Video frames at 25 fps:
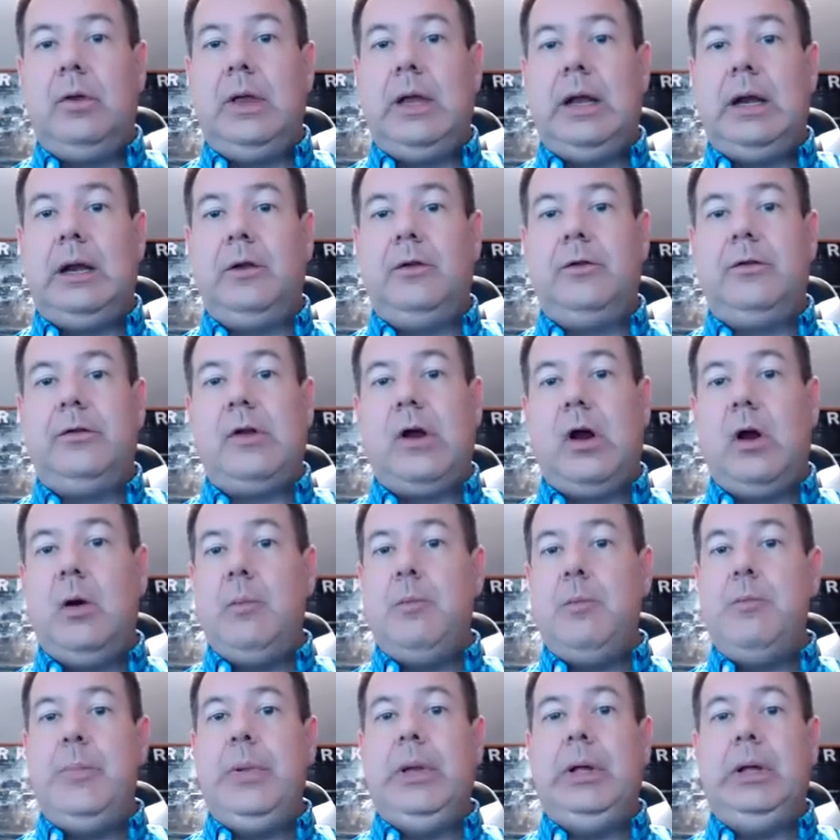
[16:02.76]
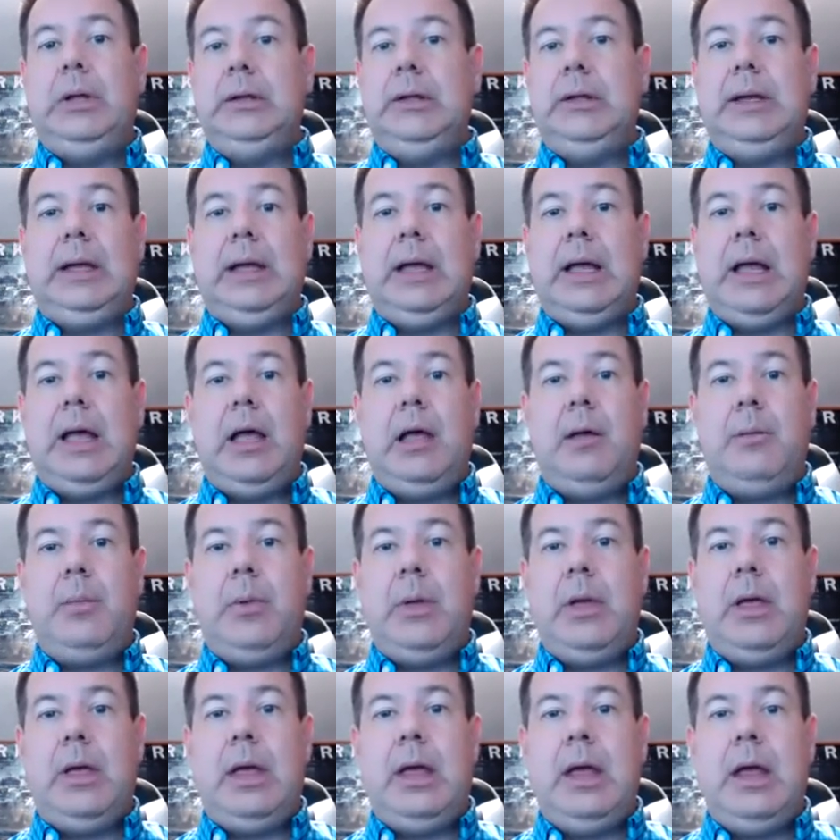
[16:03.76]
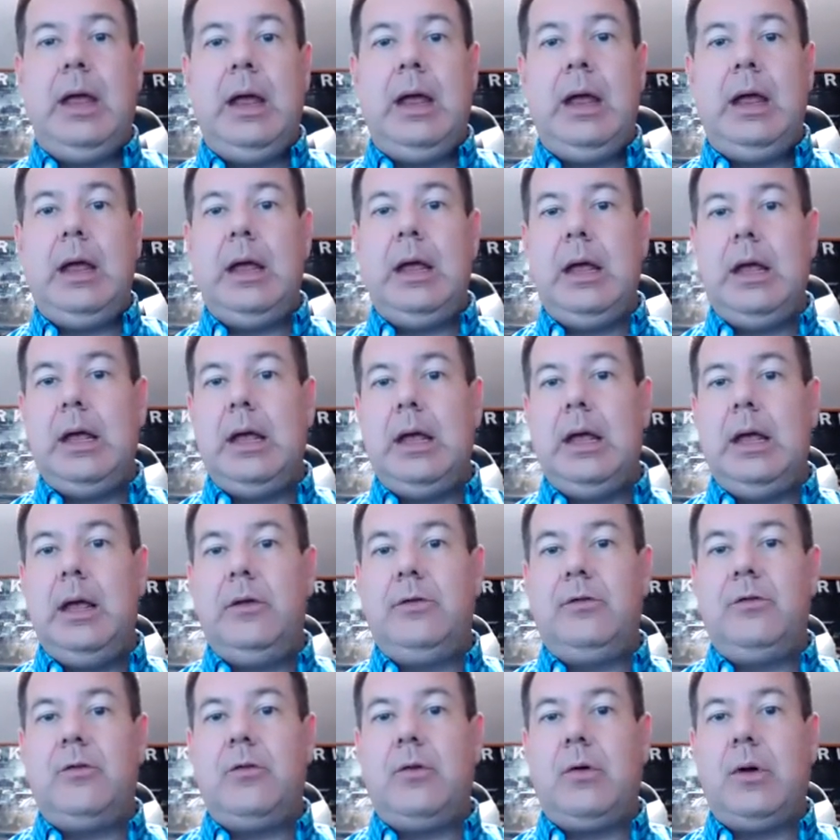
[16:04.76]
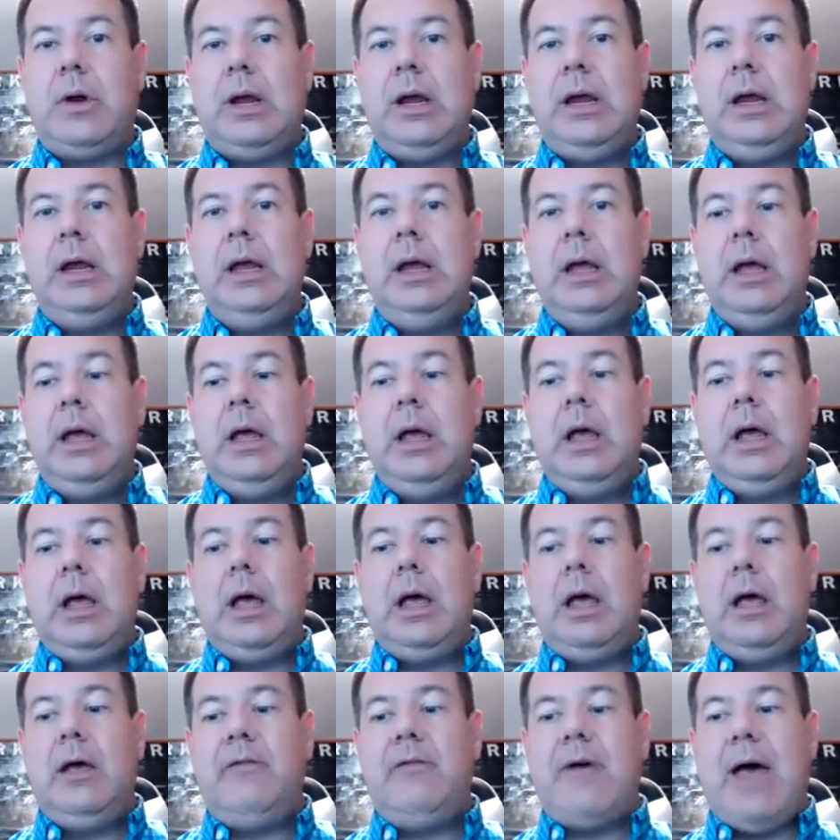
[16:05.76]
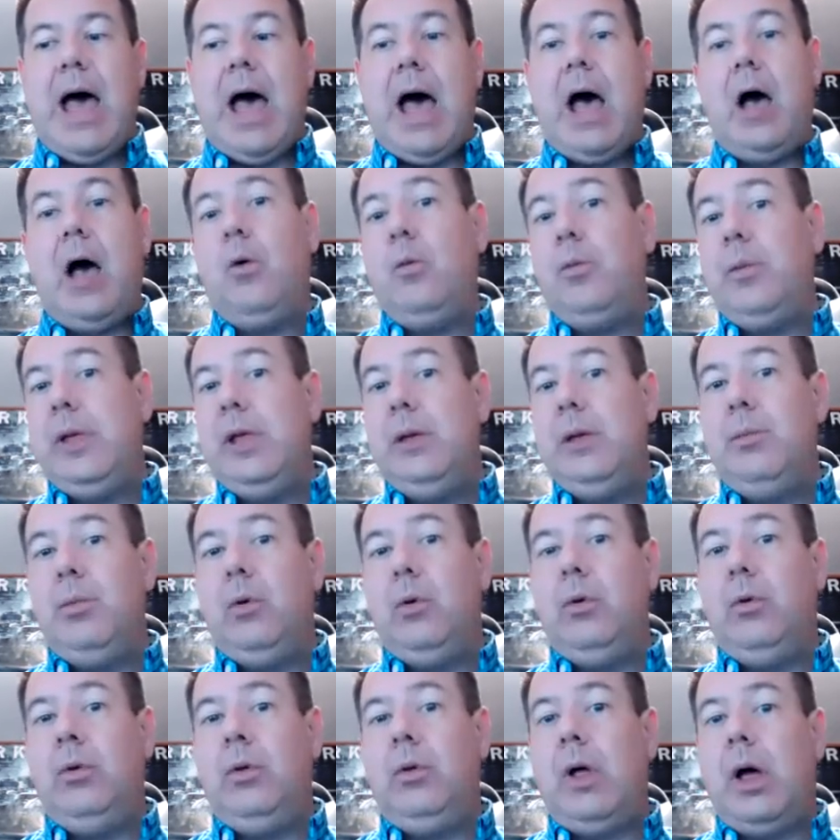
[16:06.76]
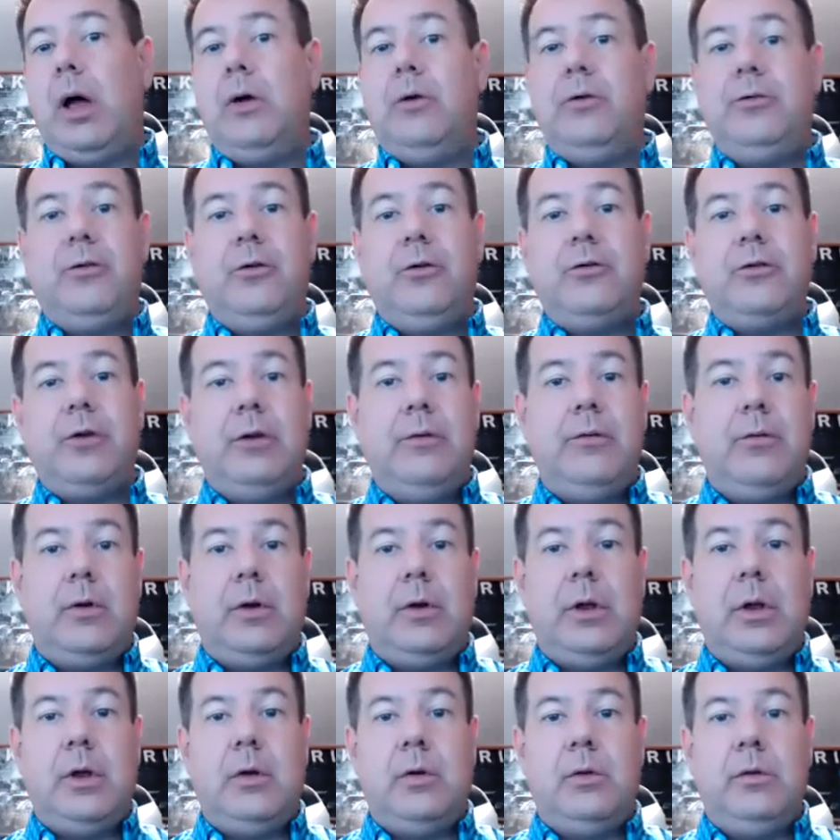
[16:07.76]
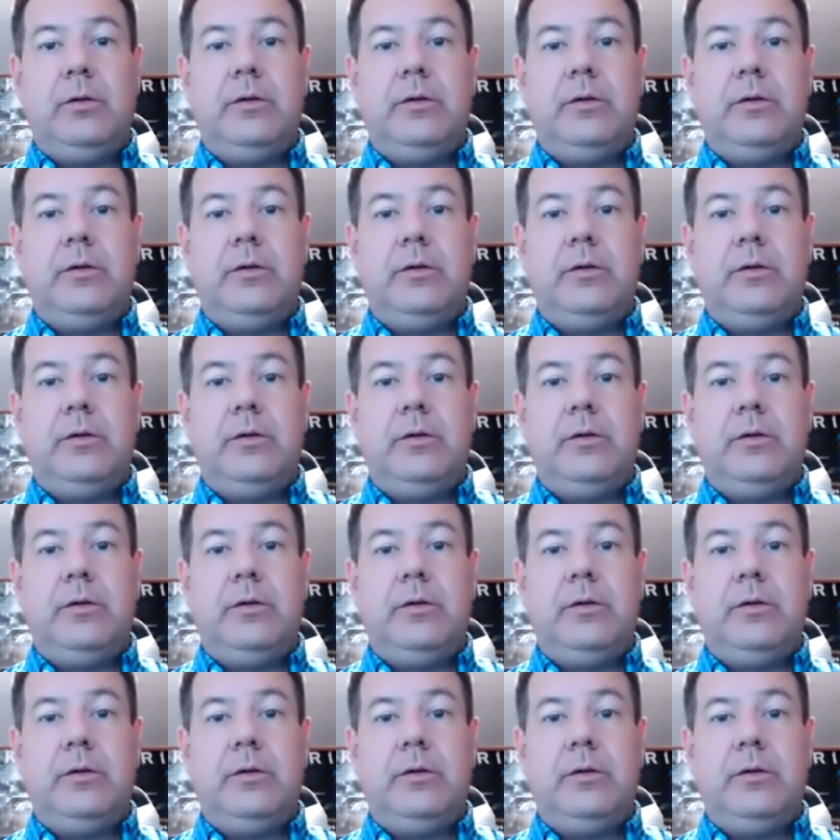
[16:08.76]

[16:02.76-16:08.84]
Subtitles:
and it'll start building up a history of how people are searching for you.